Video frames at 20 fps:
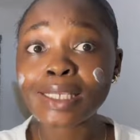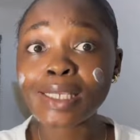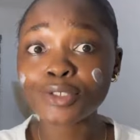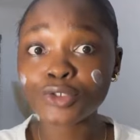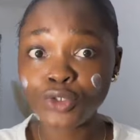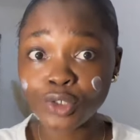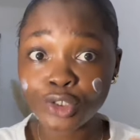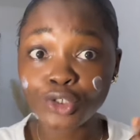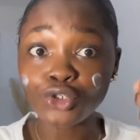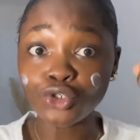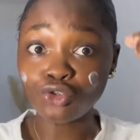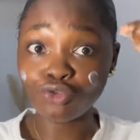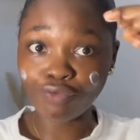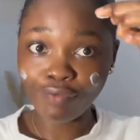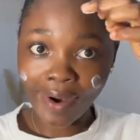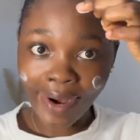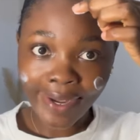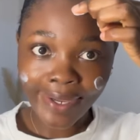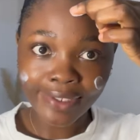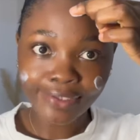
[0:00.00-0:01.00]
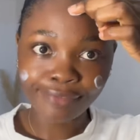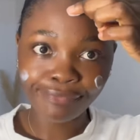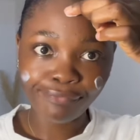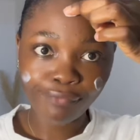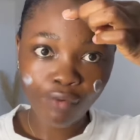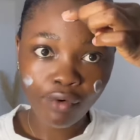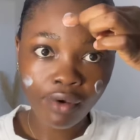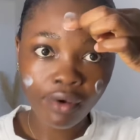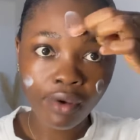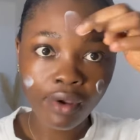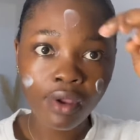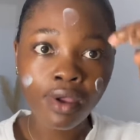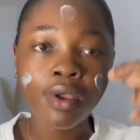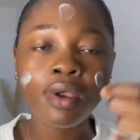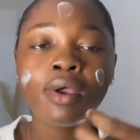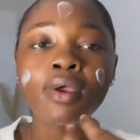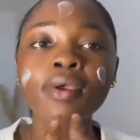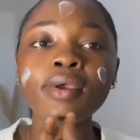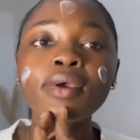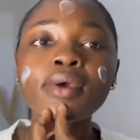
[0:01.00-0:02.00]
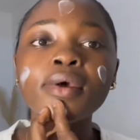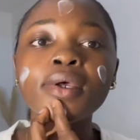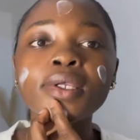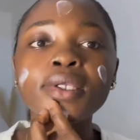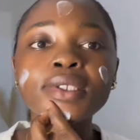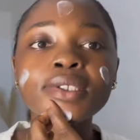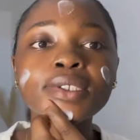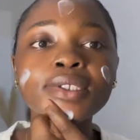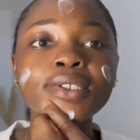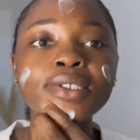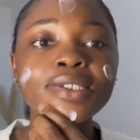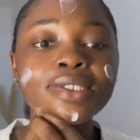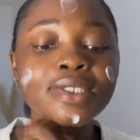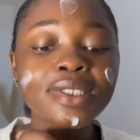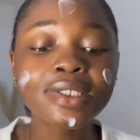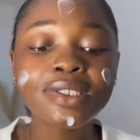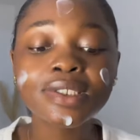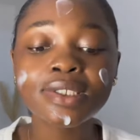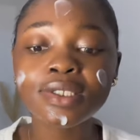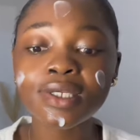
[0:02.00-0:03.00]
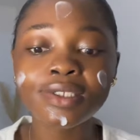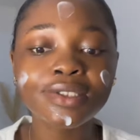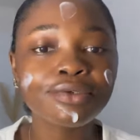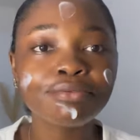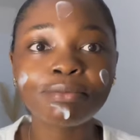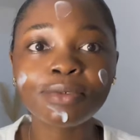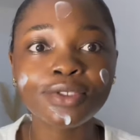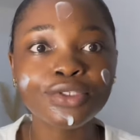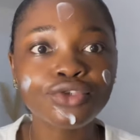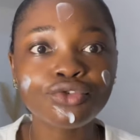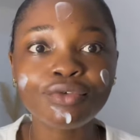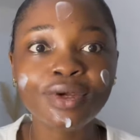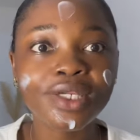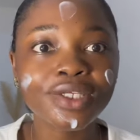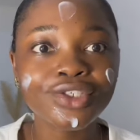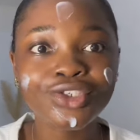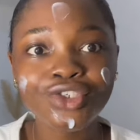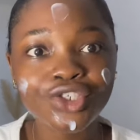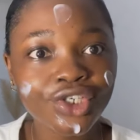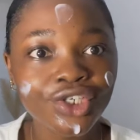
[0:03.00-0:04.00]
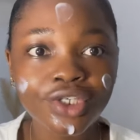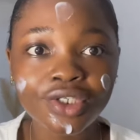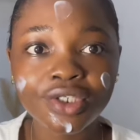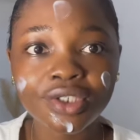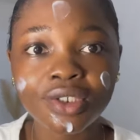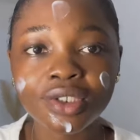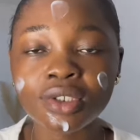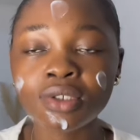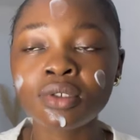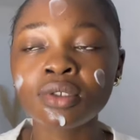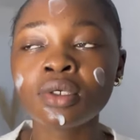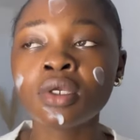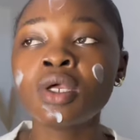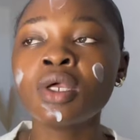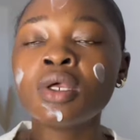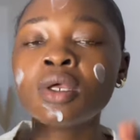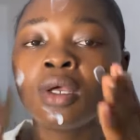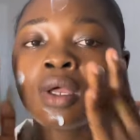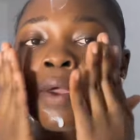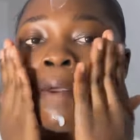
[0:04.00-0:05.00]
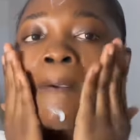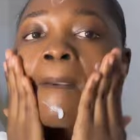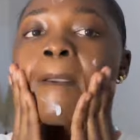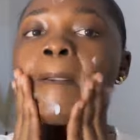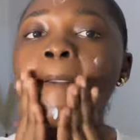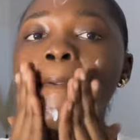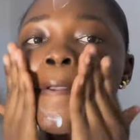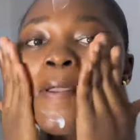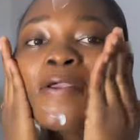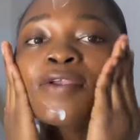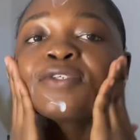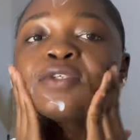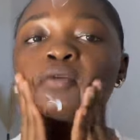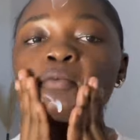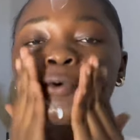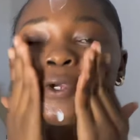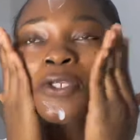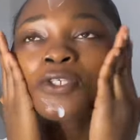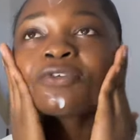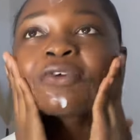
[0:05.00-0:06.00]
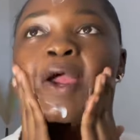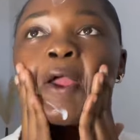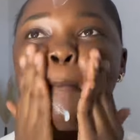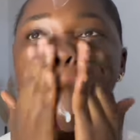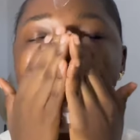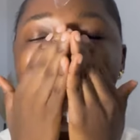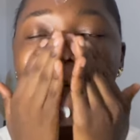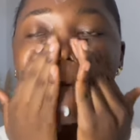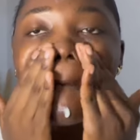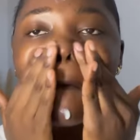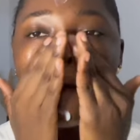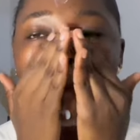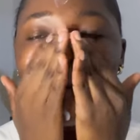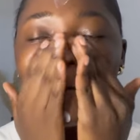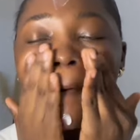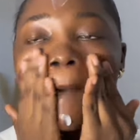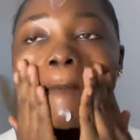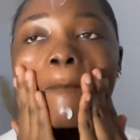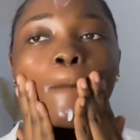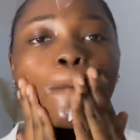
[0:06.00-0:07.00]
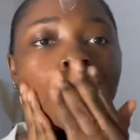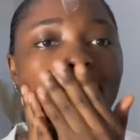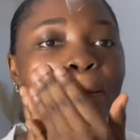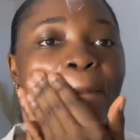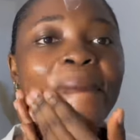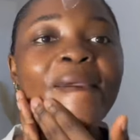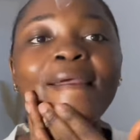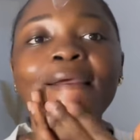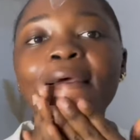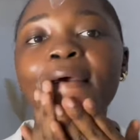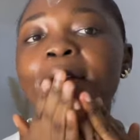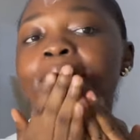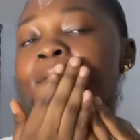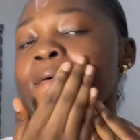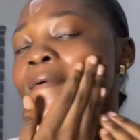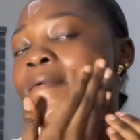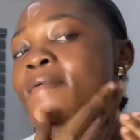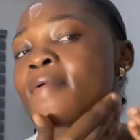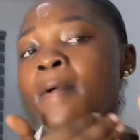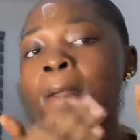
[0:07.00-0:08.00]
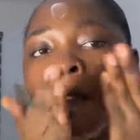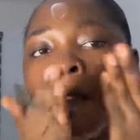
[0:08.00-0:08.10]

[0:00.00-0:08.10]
actually dry as fuck, because this thing doesn't moisturize shit. We used to moisturize before, but girl,